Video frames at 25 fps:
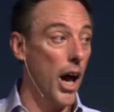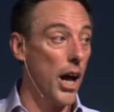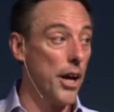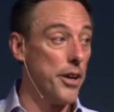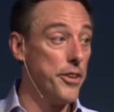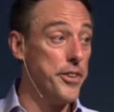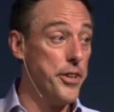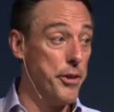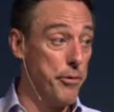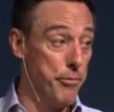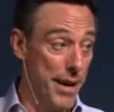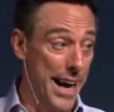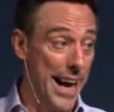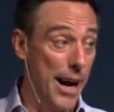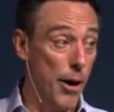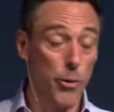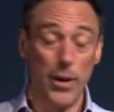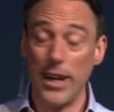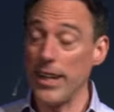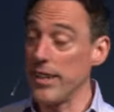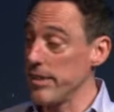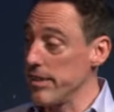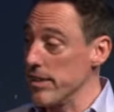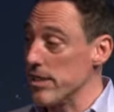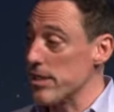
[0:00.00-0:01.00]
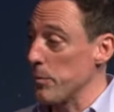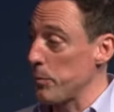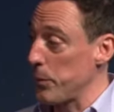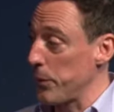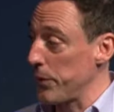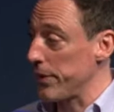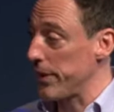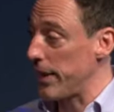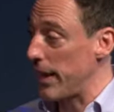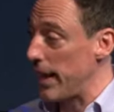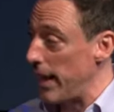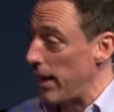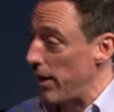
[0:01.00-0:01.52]
devout and
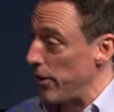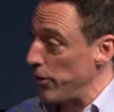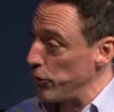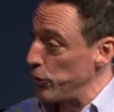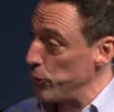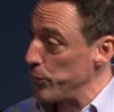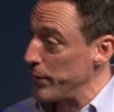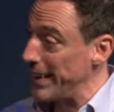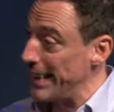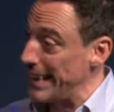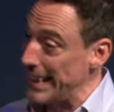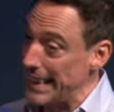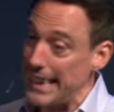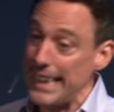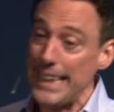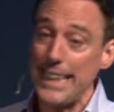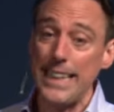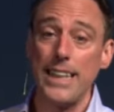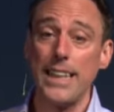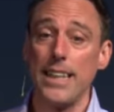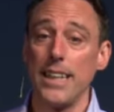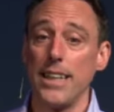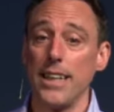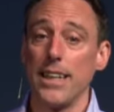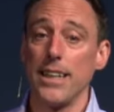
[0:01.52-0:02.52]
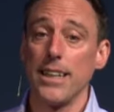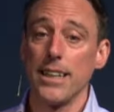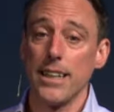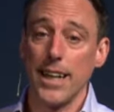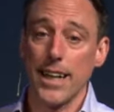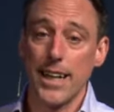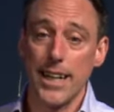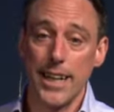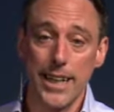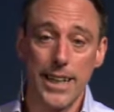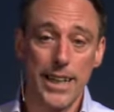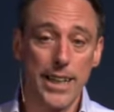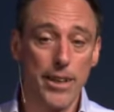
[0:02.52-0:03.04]
disciplined Are you kidding? I
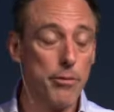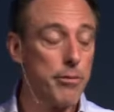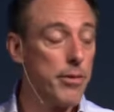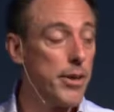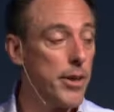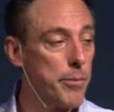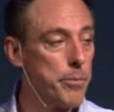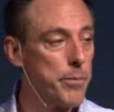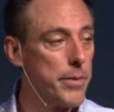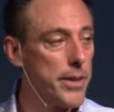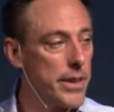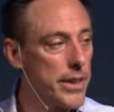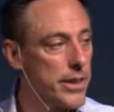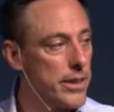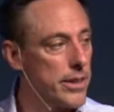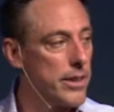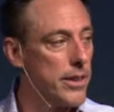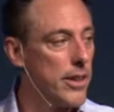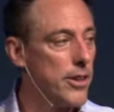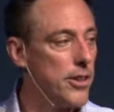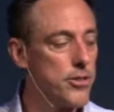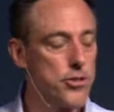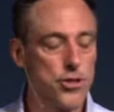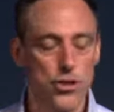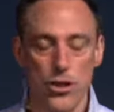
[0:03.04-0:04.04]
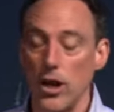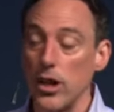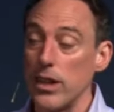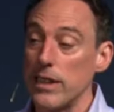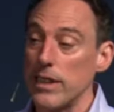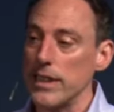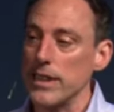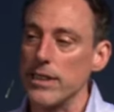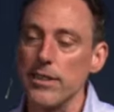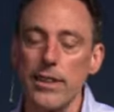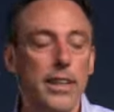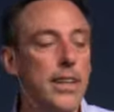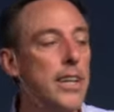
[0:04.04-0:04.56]
gotta give up like, you know,
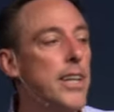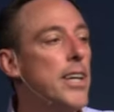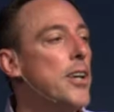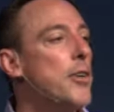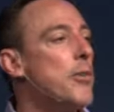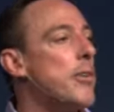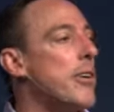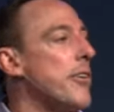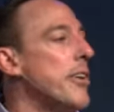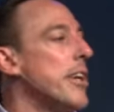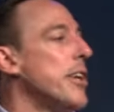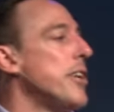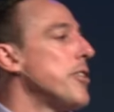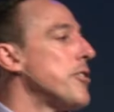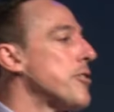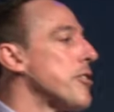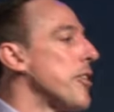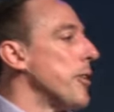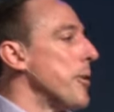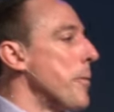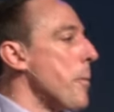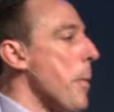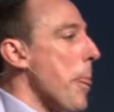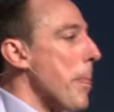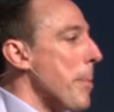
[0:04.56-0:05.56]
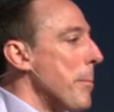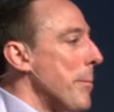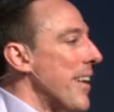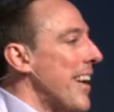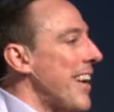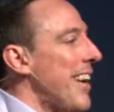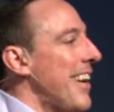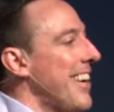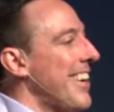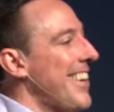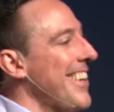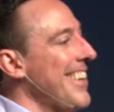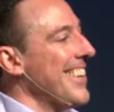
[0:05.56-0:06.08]
chocolate, like whatever. So
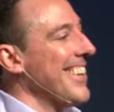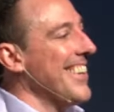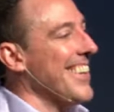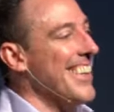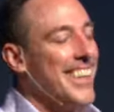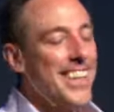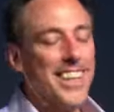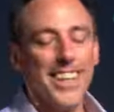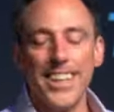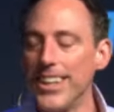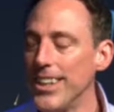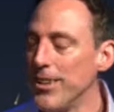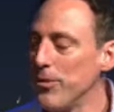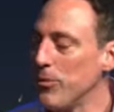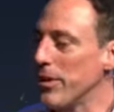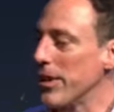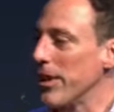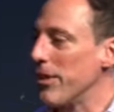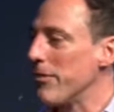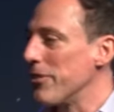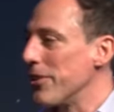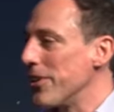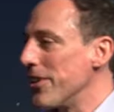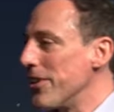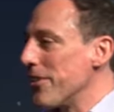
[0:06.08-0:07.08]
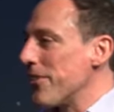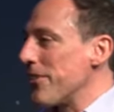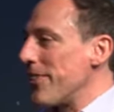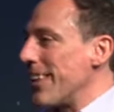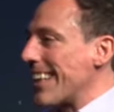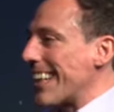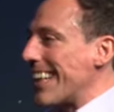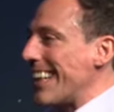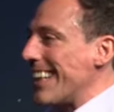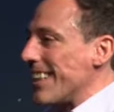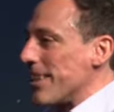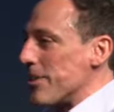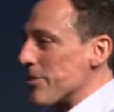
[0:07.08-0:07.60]
whatever your thing
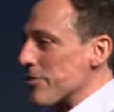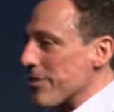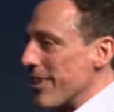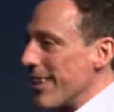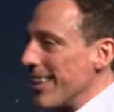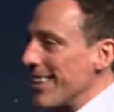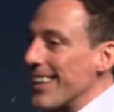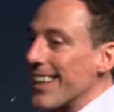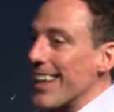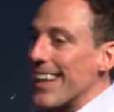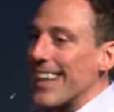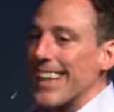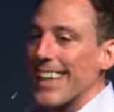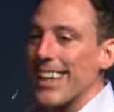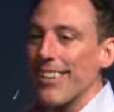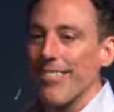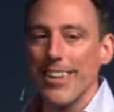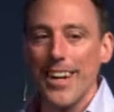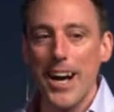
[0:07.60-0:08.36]
is, right? You gotta give it